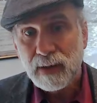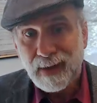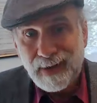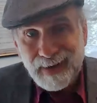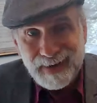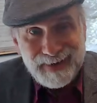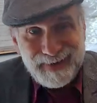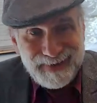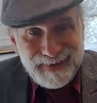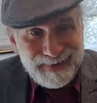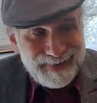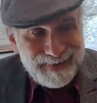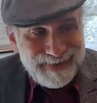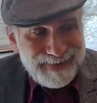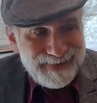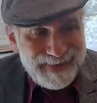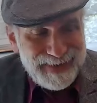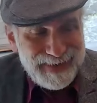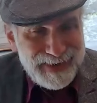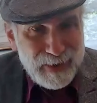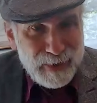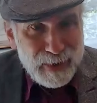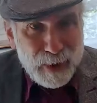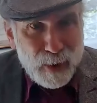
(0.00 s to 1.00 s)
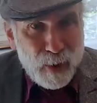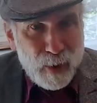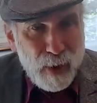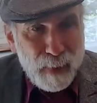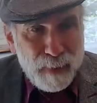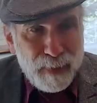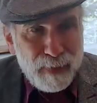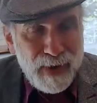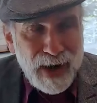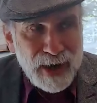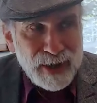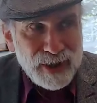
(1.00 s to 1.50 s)
Like you're a
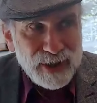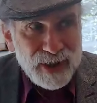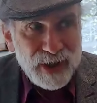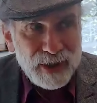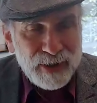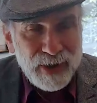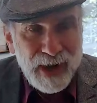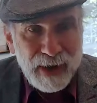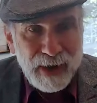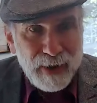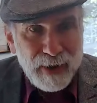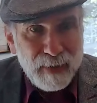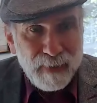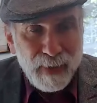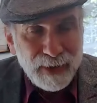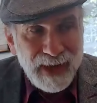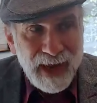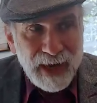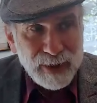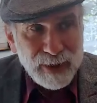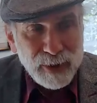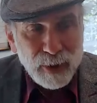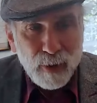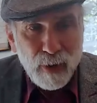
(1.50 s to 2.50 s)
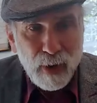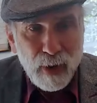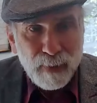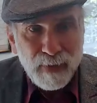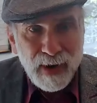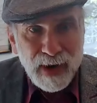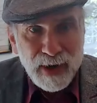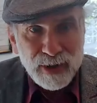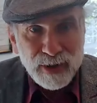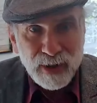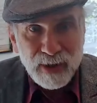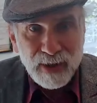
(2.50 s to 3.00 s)
corporation, internet. You're a multinational
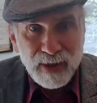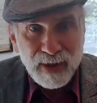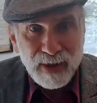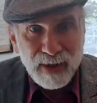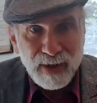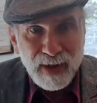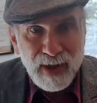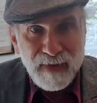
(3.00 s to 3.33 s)
corporation.